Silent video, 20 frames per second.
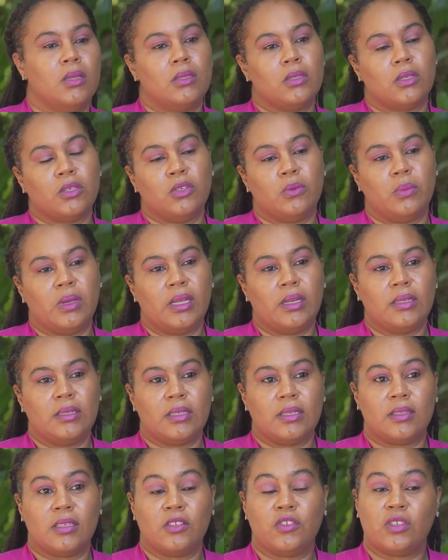So you made a
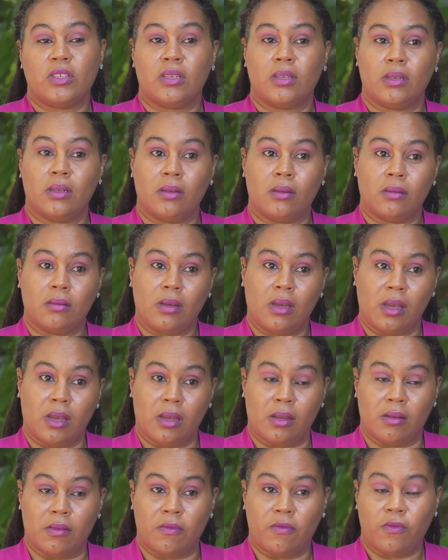decision
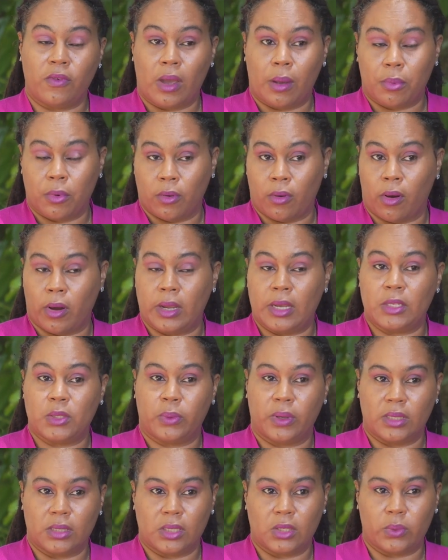in February
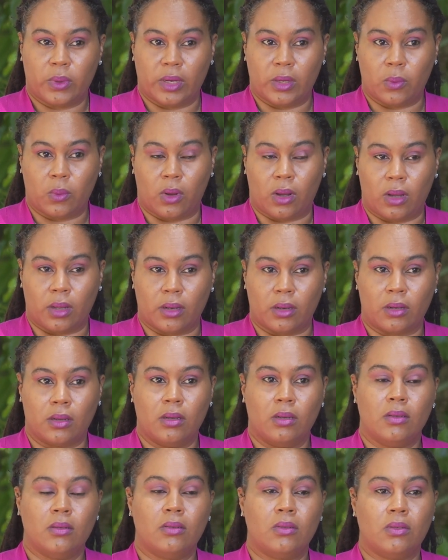2021
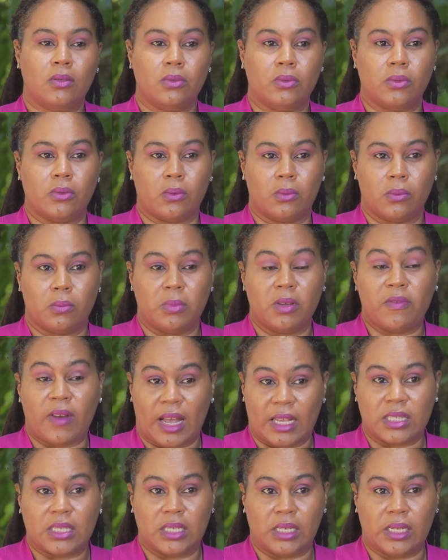to get